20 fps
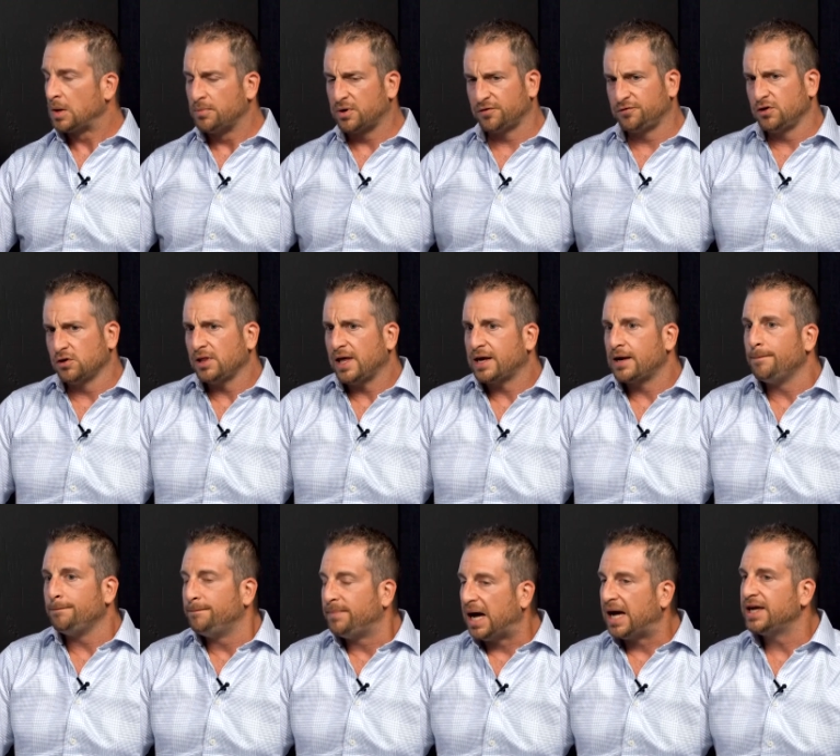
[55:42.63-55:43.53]
But if you're like
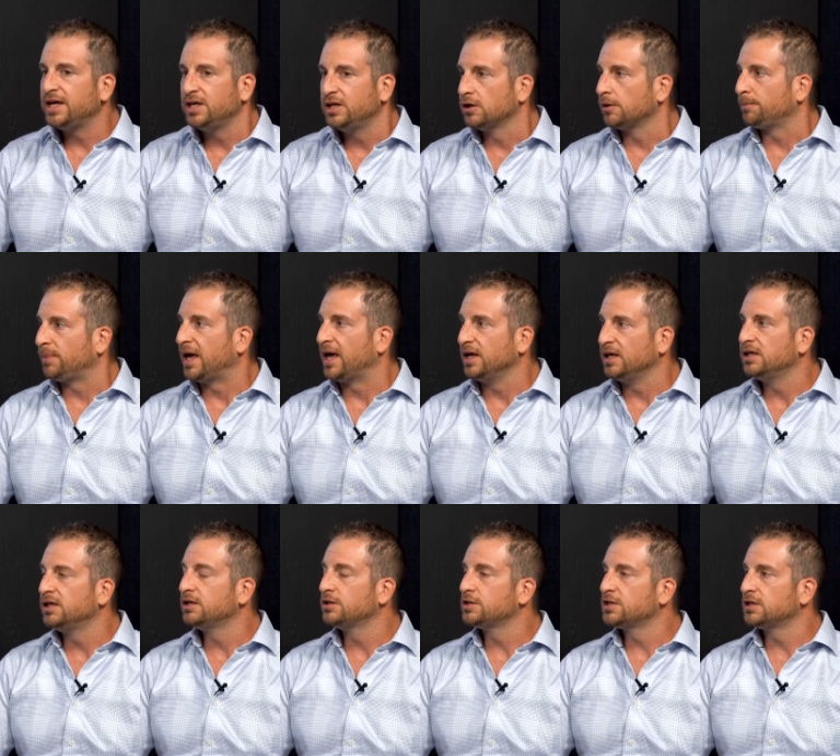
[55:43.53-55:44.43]
a buy here,
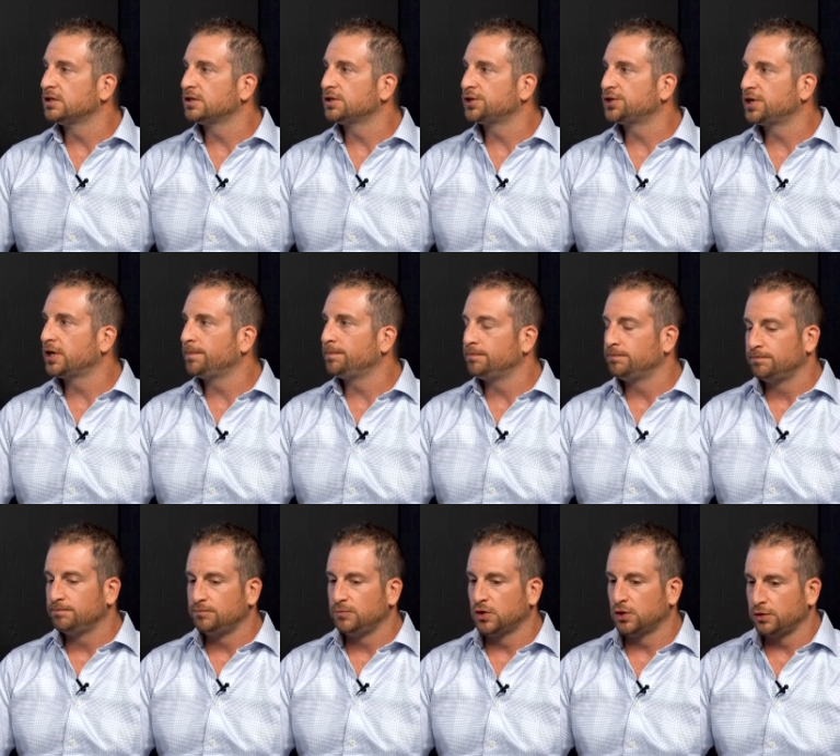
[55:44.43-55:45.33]
pay here dealership,
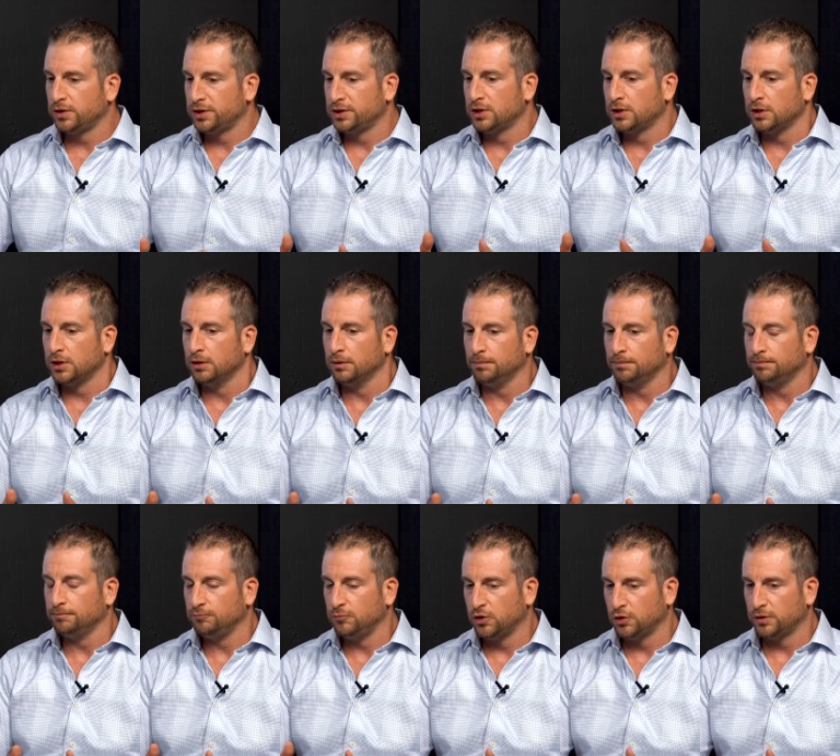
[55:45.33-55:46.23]
you're in
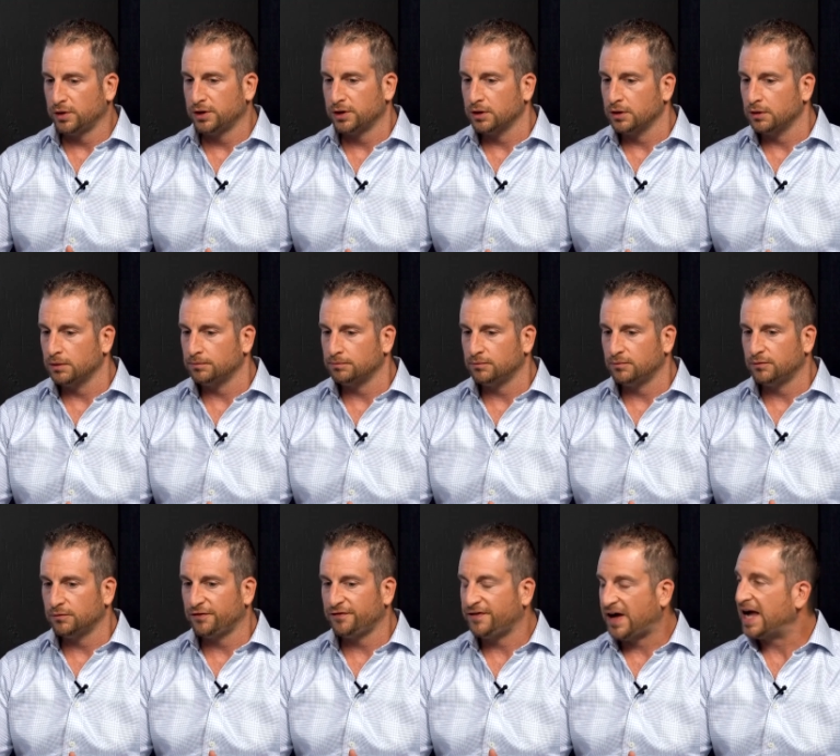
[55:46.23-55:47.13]
the
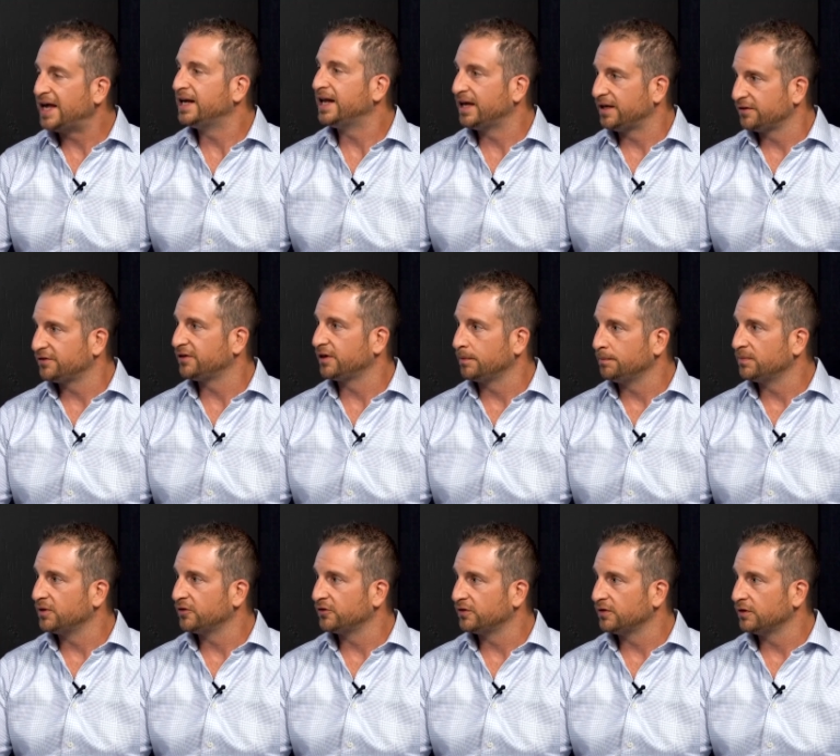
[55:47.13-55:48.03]

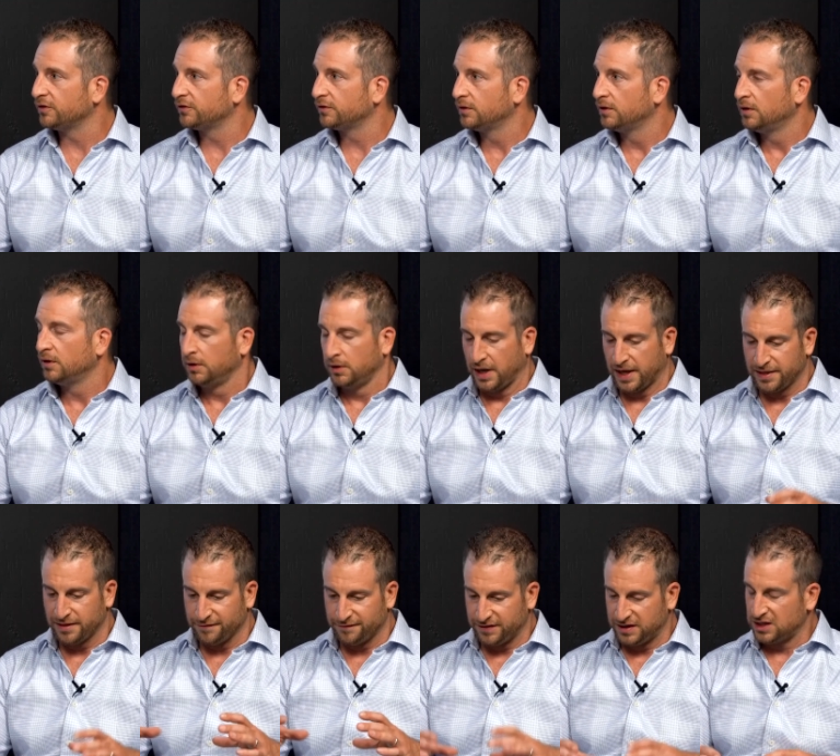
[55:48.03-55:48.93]
financing business,
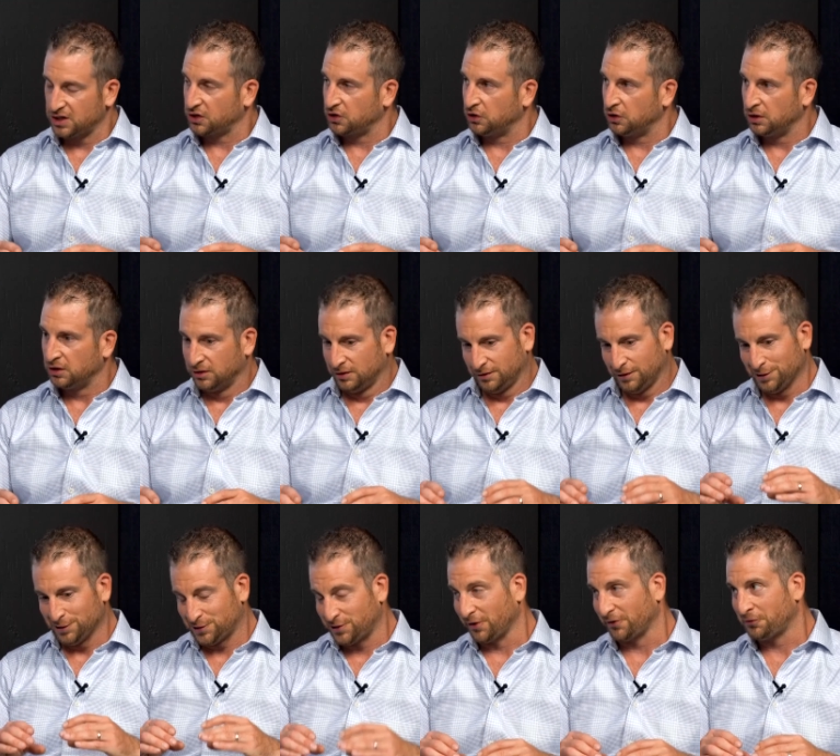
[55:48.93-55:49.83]
and the vehicle
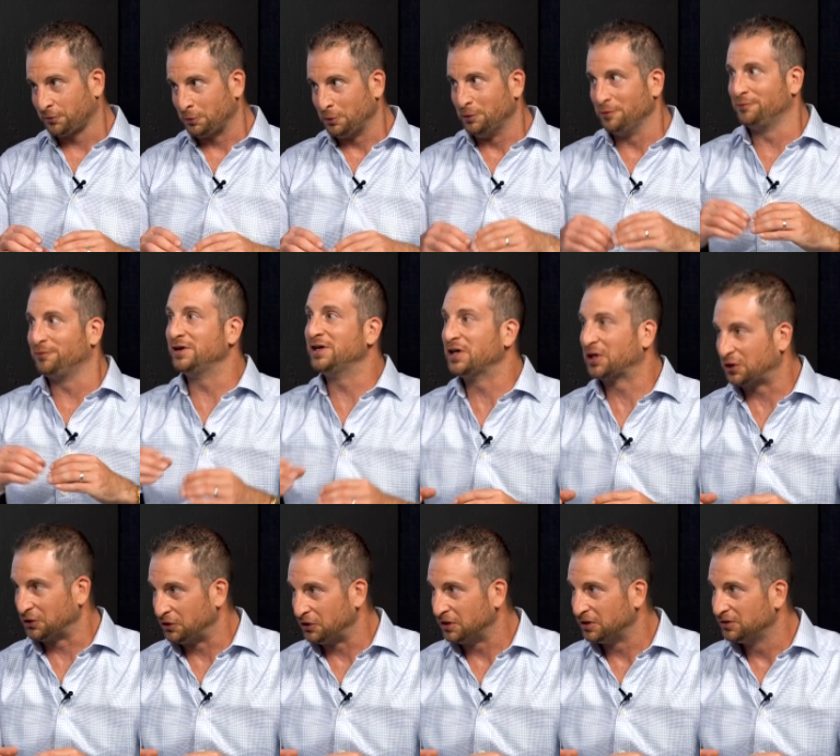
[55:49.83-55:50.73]
is just the
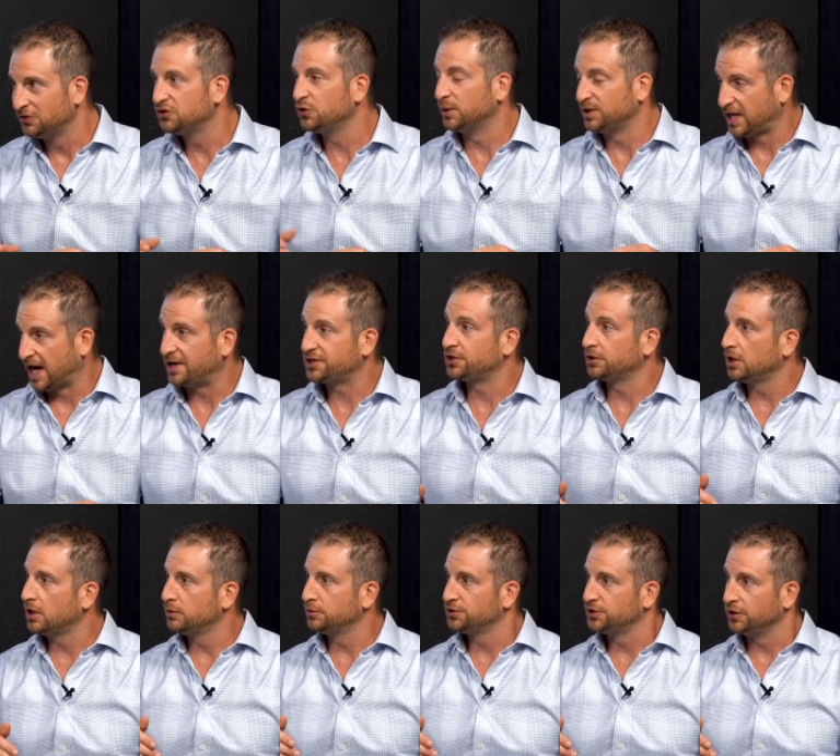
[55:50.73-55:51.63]
vehicle to attach a
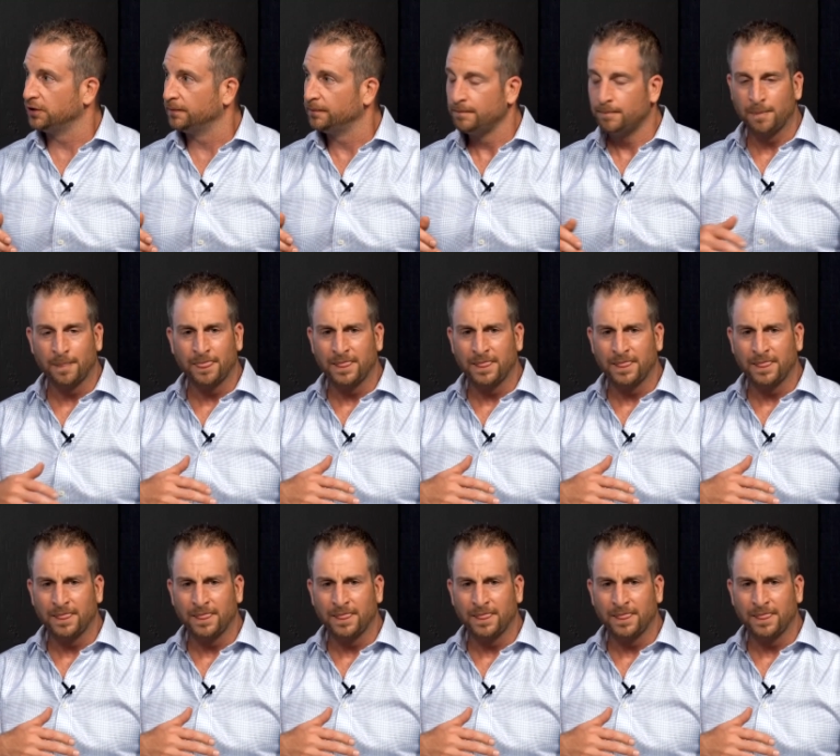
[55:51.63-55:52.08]
loan to.